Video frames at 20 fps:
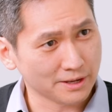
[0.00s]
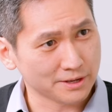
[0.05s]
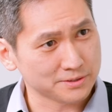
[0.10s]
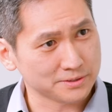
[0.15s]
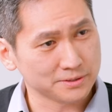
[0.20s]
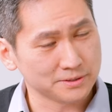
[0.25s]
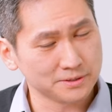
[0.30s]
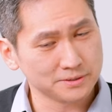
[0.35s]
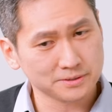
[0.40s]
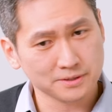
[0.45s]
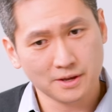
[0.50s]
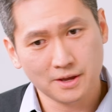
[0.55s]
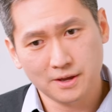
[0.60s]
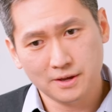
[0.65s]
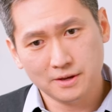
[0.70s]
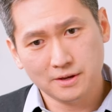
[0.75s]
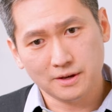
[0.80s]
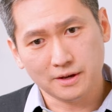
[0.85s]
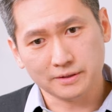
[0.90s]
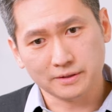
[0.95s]
as is.
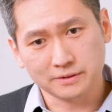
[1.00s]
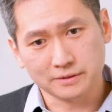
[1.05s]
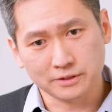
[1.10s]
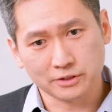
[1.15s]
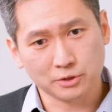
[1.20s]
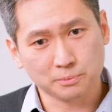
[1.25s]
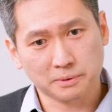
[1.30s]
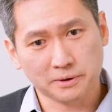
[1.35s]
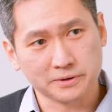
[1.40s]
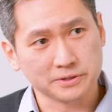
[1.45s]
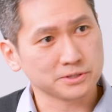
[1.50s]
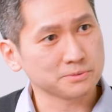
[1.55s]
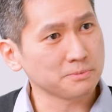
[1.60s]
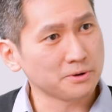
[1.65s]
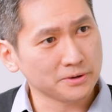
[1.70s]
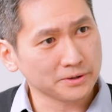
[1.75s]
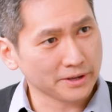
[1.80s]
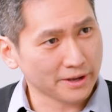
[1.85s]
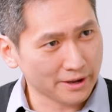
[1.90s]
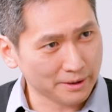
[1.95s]
And then the other part is
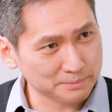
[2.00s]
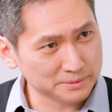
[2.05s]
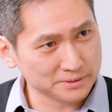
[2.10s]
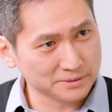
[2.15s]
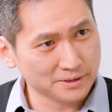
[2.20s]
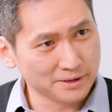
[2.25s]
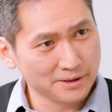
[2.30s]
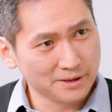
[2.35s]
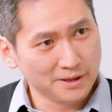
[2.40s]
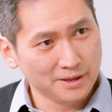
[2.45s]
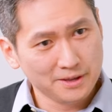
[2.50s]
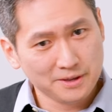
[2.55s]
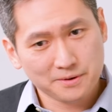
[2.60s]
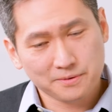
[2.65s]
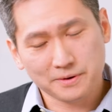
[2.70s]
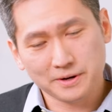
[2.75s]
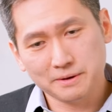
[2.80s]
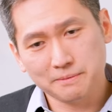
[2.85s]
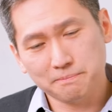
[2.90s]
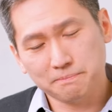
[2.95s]
small caps,
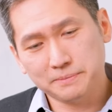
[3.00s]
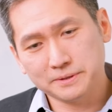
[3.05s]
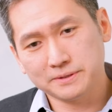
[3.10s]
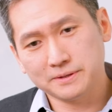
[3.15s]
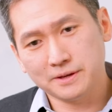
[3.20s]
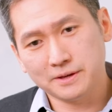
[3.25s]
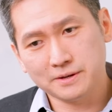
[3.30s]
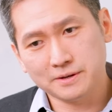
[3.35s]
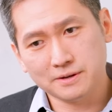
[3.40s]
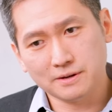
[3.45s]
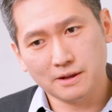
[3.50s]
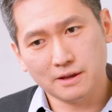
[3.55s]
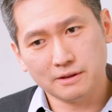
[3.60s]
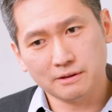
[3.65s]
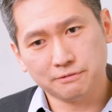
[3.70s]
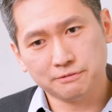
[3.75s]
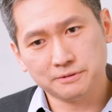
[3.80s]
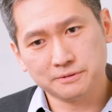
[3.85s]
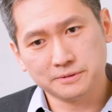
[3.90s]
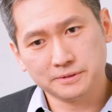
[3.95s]
right? But then
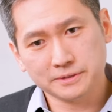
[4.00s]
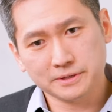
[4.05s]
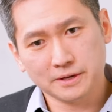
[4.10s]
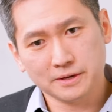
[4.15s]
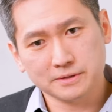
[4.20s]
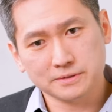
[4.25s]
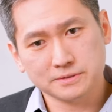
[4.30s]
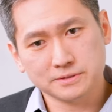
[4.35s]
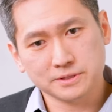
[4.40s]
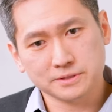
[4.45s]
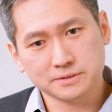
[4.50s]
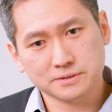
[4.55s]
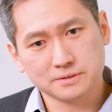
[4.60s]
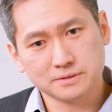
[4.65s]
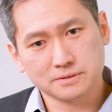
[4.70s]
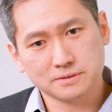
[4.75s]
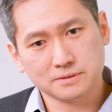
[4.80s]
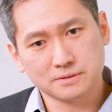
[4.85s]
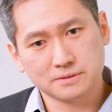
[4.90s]
if you look at just